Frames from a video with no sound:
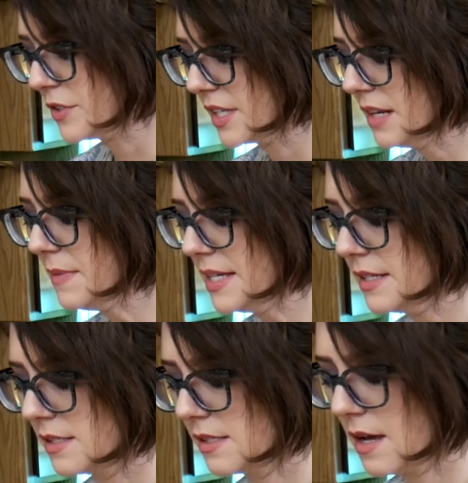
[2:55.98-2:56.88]
there's gonna
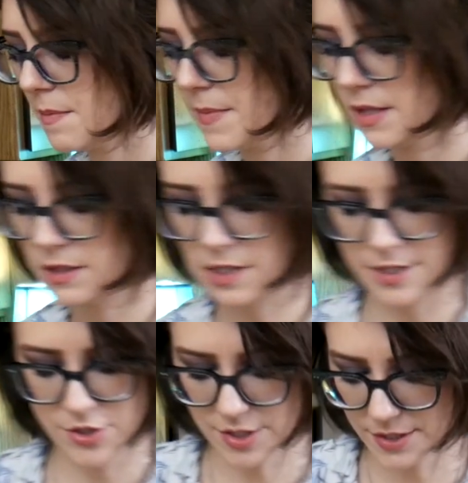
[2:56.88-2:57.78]
be some
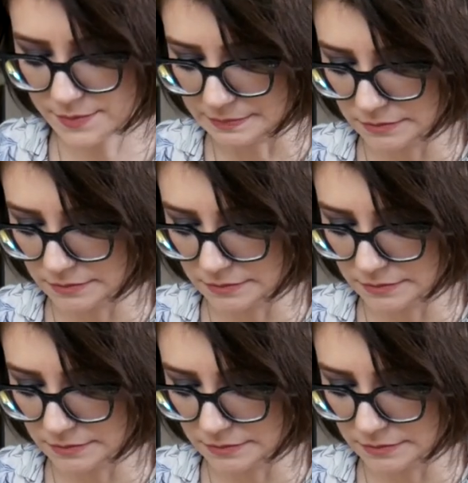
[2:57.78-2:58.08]
larger,